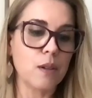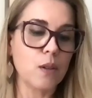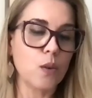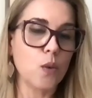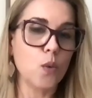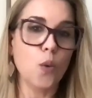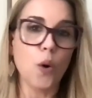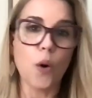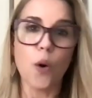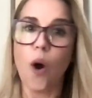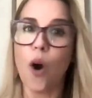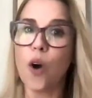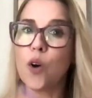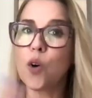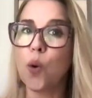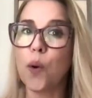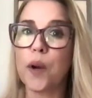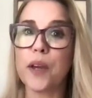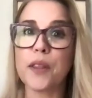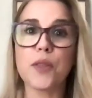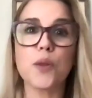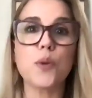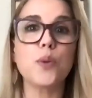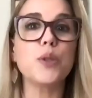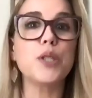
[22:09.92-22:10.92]
we're all
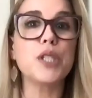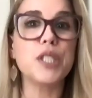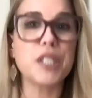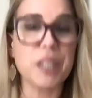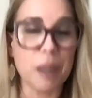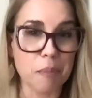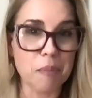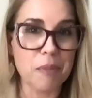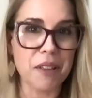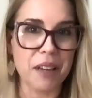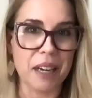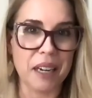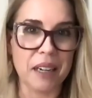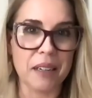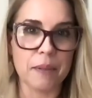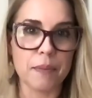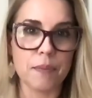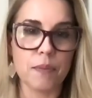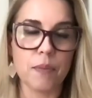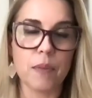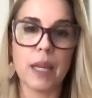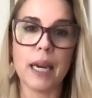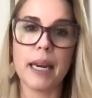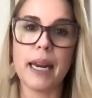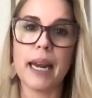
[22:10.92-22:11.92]
going through something
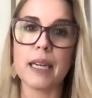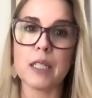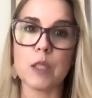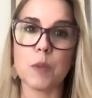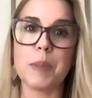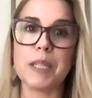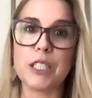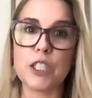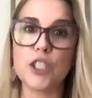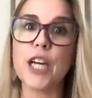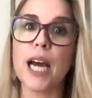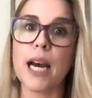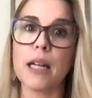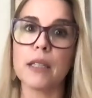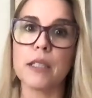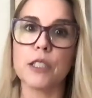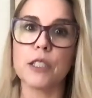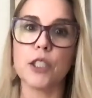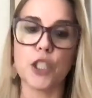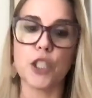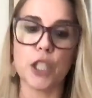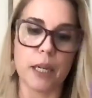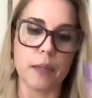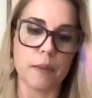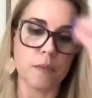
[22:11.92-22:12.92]
that has been
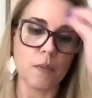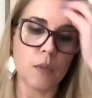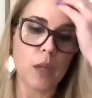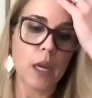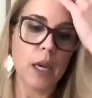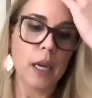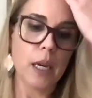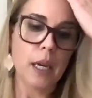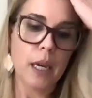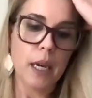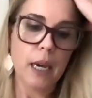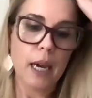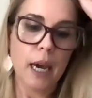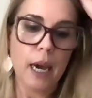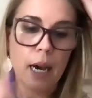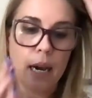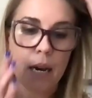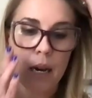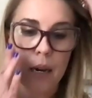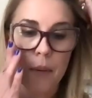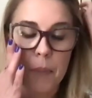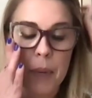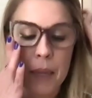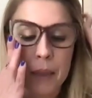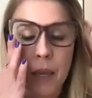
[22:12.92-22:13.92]
challenging.
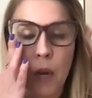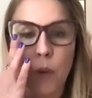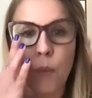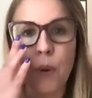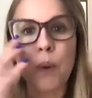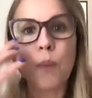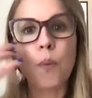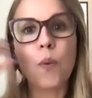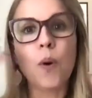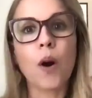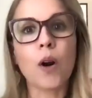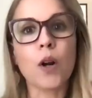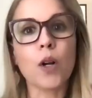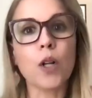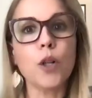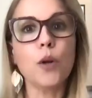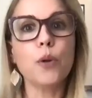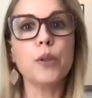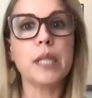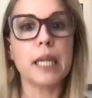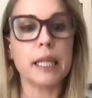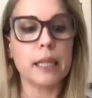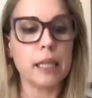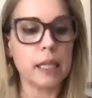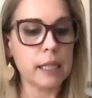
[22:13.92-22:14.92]
And that we are
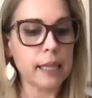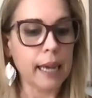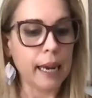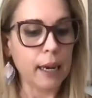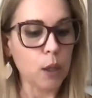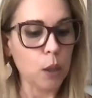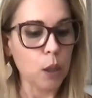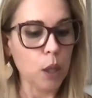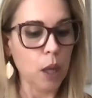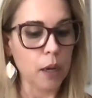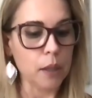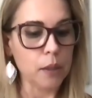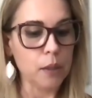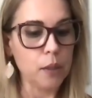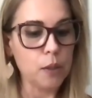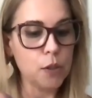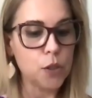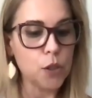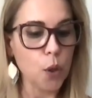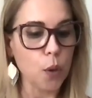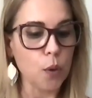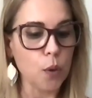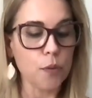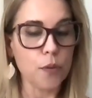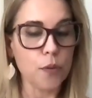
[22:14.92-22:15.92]
closing the cycle on.
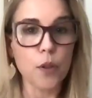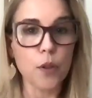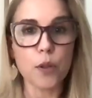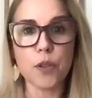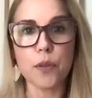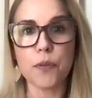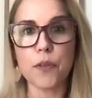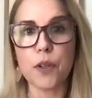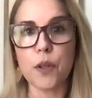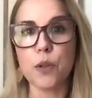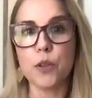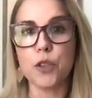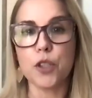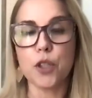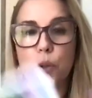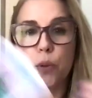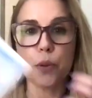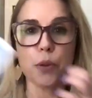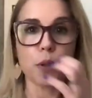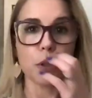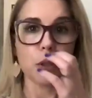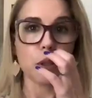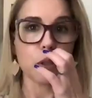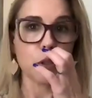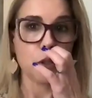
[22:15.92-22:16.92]
So for those of you who
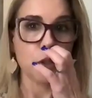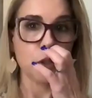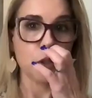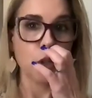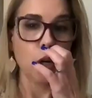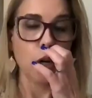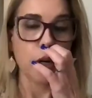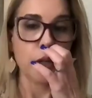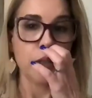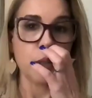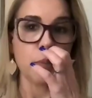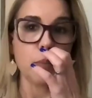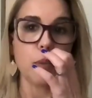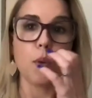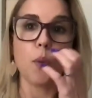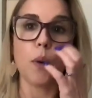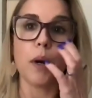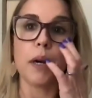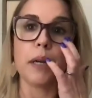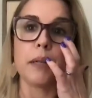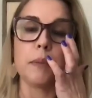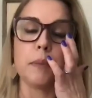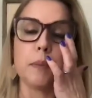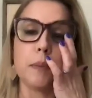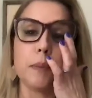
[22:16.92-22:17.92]
chose card number
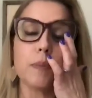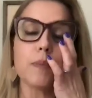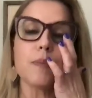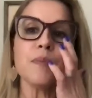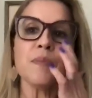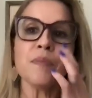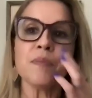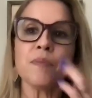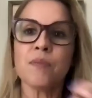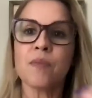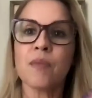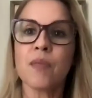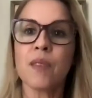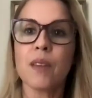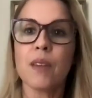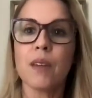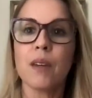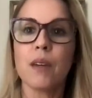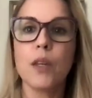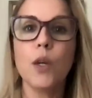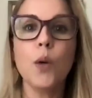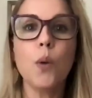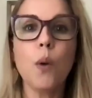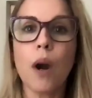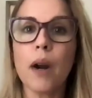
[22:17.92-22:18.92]
1,
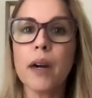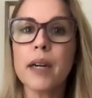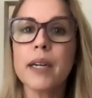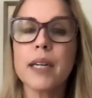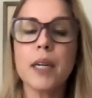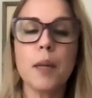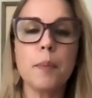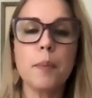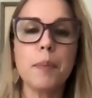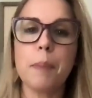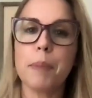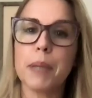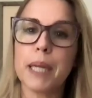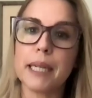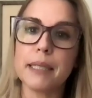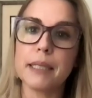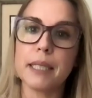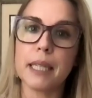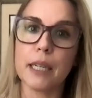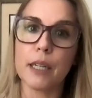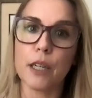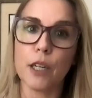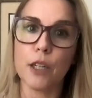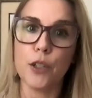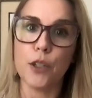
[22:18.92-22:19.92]
you are going to be
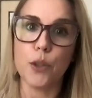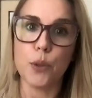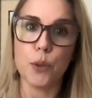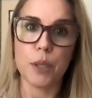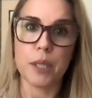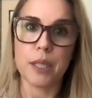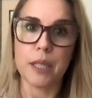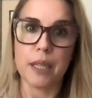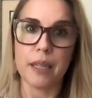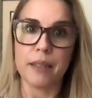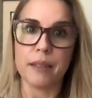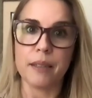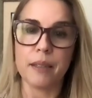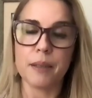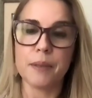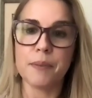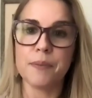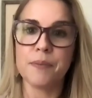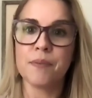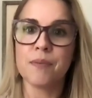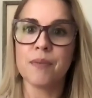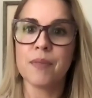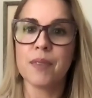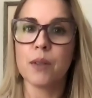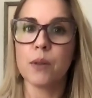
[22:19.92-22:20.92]
planting a new seed,
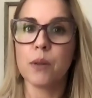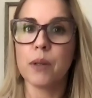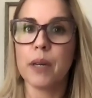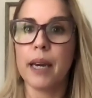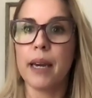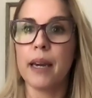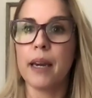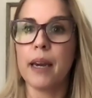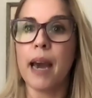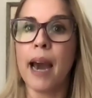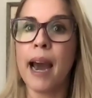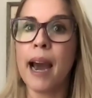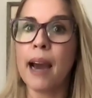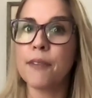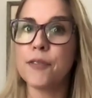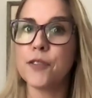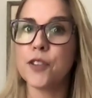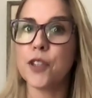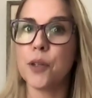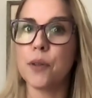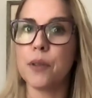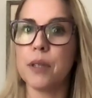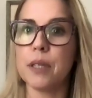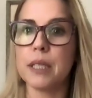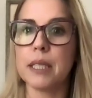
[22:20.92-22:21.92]
okay,
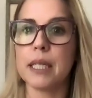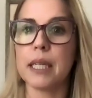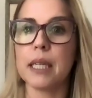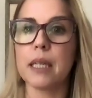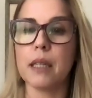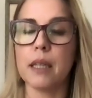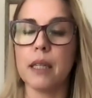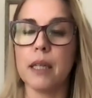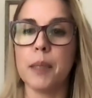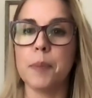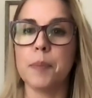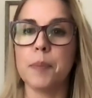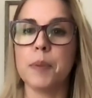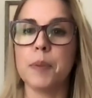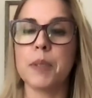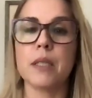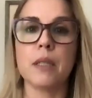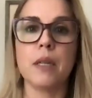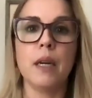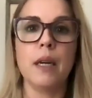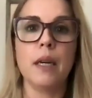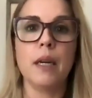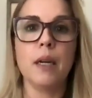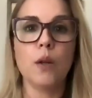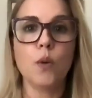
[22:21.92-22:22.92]
after this eclipse
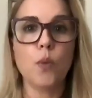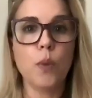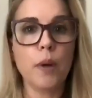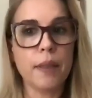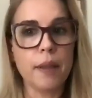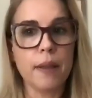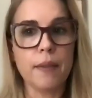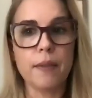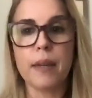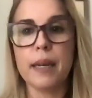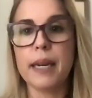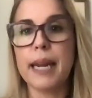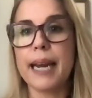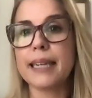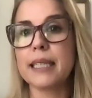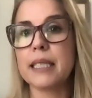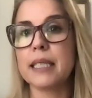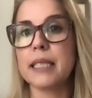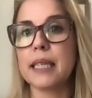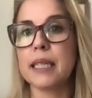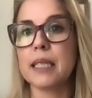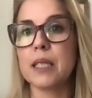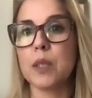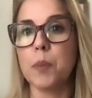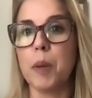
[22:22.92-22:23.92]
within the next
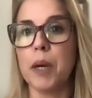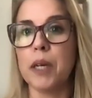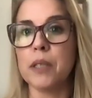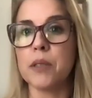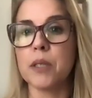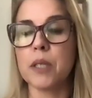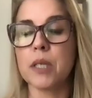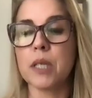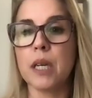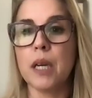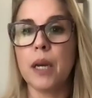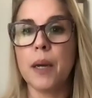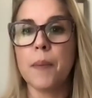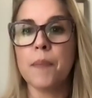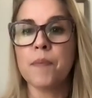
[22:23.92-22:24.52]
6 months.